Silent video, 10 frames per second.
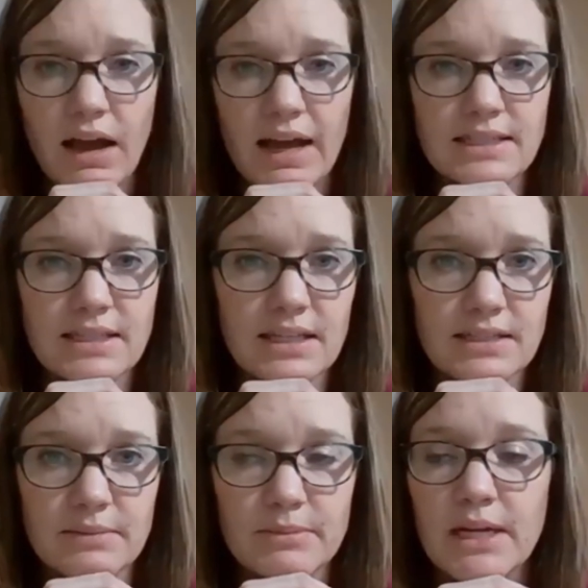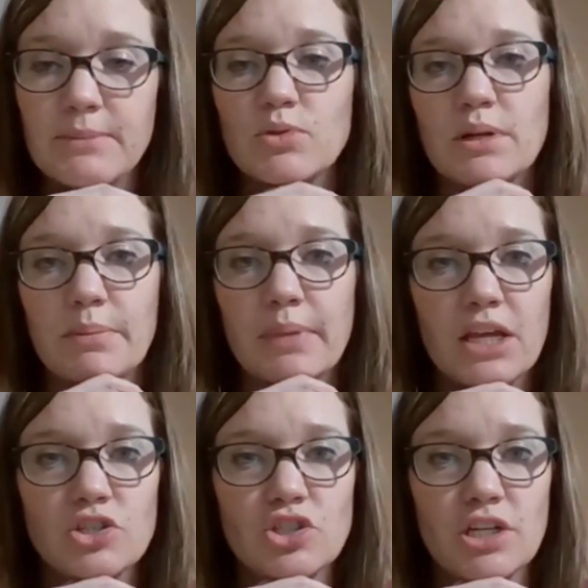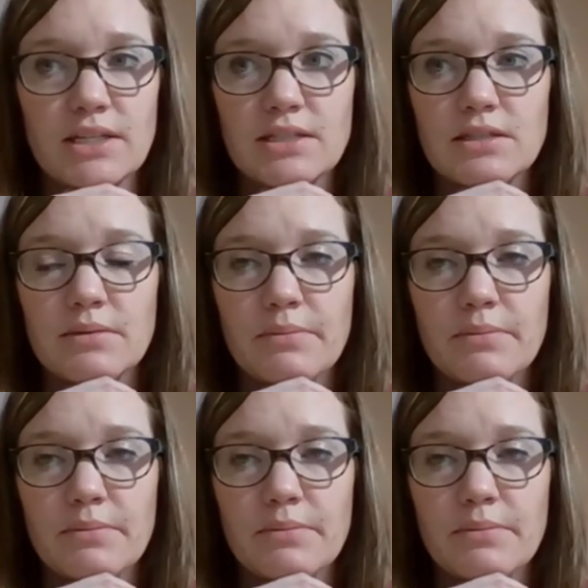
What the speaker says: I see it sometimes when a patient